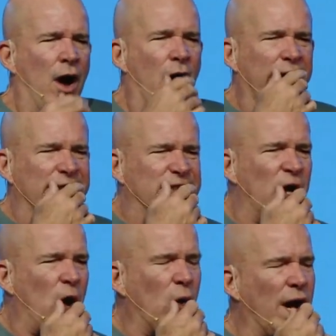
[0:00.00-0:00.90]
Okay,
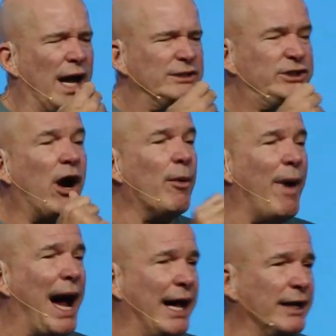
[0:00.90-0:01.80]
so
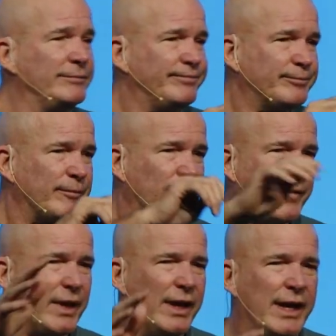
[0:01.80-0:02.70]
Jeremiah
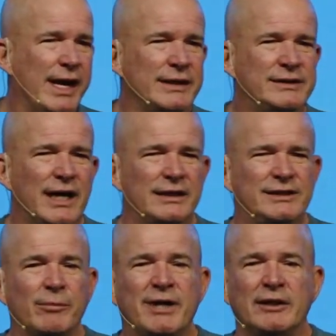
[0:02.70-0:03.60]
is
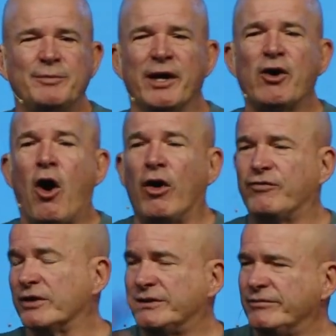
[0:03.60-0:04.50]
sometimes been called,
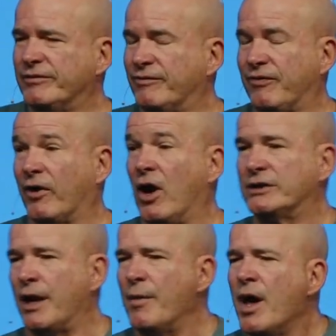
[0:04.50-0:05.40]
for a long
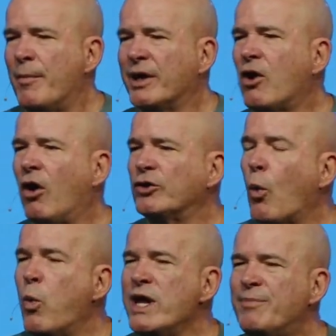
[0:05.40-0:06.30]
time, but called the
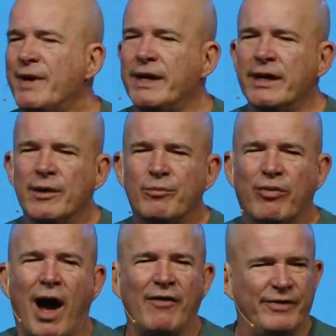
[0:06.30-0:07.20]
weeping
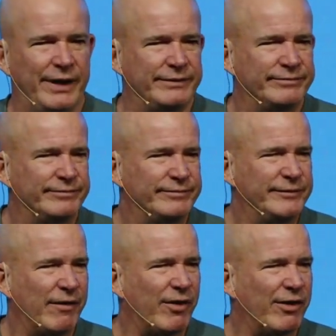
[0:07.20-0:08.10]
prophet.
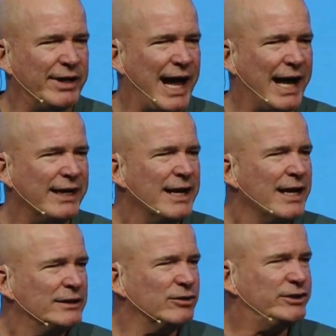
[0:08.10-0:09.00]
You ever heard that?
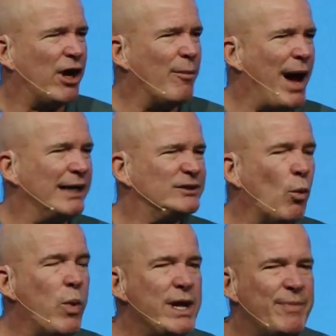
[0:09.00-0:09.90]
So Jeremiah is the
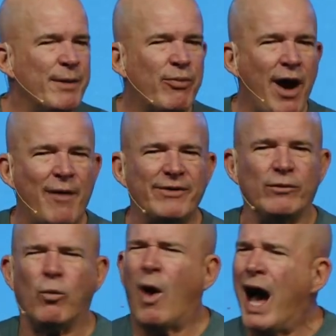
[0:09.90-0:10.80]
weeping prophet.
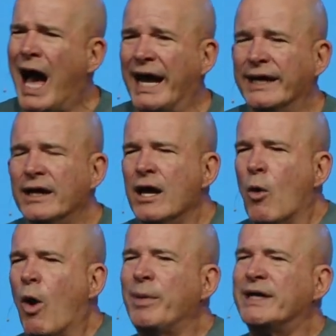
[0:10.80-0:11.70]
Why?
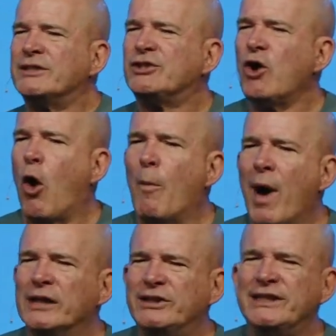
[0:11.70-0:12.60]
Well, because so
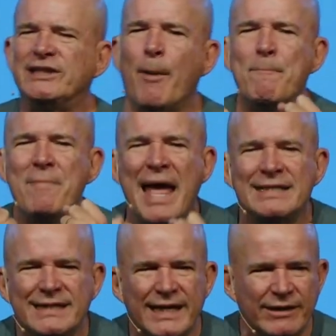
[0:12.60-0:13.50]
much he's
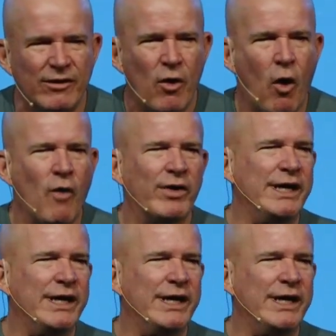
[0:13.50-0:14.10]
lamenting over